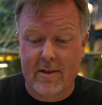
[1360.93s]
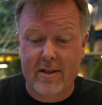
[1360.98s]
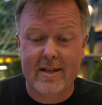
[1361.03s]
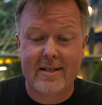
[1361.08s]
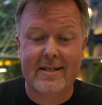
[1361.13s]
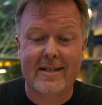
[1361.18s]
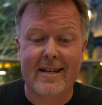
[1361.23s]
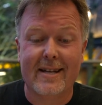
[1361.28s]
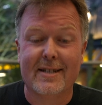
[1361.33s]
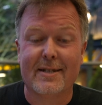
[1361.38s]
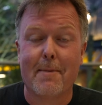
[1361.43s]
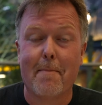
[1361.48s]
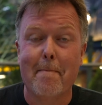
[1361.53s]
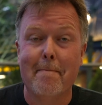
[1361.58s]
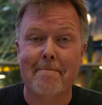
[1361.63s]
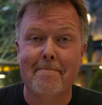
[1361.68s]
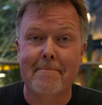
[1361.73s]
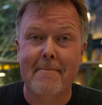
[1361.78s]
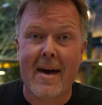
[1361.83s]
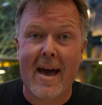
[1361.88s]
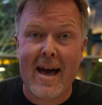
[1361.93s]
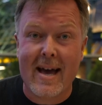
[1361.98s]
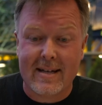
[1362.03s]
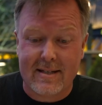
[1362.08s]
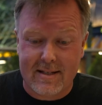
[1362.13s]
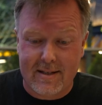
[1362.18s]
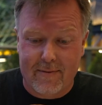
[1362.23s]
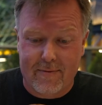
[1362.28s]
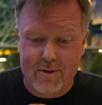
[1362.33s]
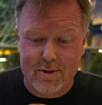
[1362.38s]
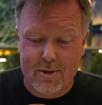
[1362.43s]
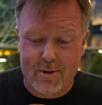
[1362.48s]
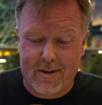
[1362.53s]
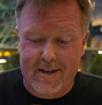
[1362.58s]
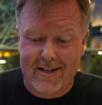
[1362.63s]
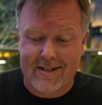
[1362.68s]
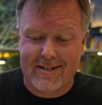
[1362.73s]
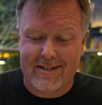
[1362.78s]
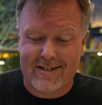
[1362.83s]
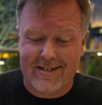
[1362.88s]
This thing's massive, as you
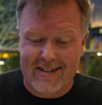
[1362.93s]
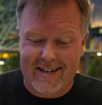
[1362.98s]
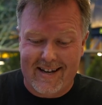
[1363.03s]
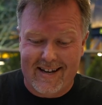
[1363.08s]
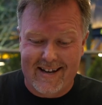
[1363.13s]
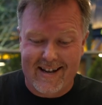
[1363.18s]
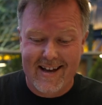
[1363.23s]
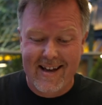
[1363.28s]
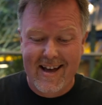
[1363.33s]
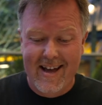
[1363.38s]
can see.